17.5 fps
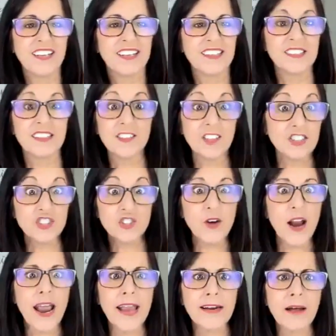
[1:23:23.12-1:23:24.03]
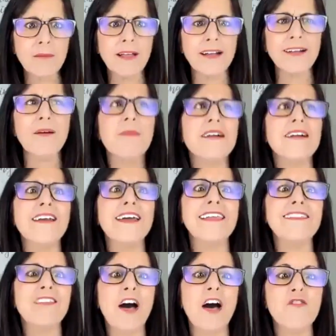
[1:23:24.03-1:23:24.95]
because it looks great. I'm like, oh my
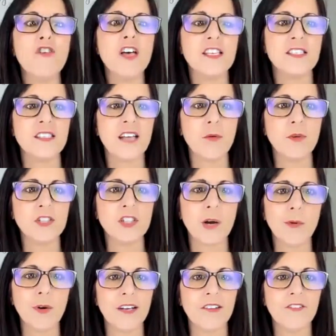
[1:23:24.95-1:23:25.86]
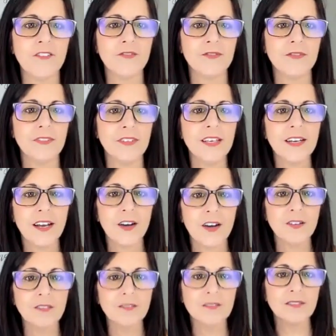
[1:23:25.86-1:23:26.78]
God, I love this. I wish I would have, you
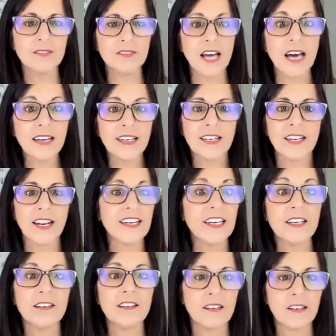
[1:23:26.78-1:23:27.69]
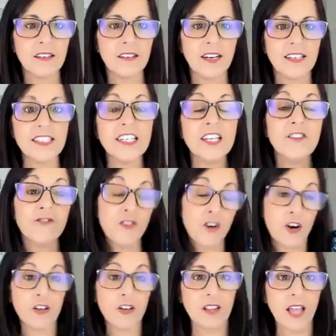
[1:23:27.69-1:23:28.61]
know, done it. I didn't, you know, I did it
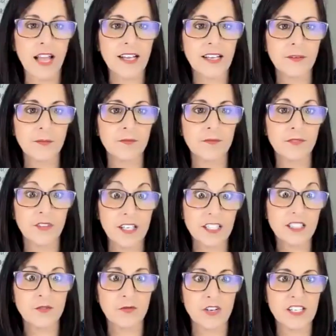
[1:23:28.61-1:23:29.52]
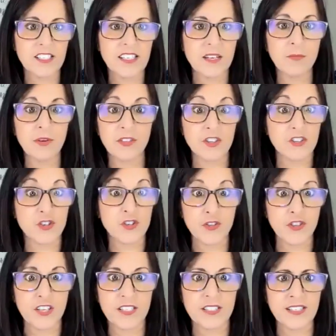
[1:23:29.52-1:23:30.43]
for like this reason. But the
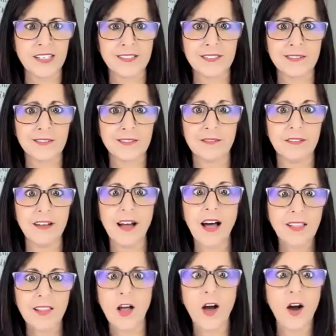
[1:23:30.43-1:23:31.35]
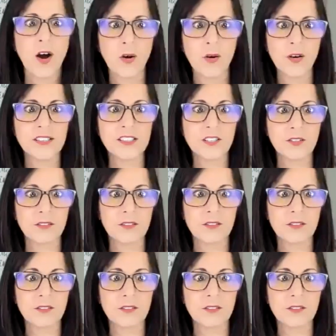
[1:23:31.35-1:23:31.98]
truth is, it's hello, it's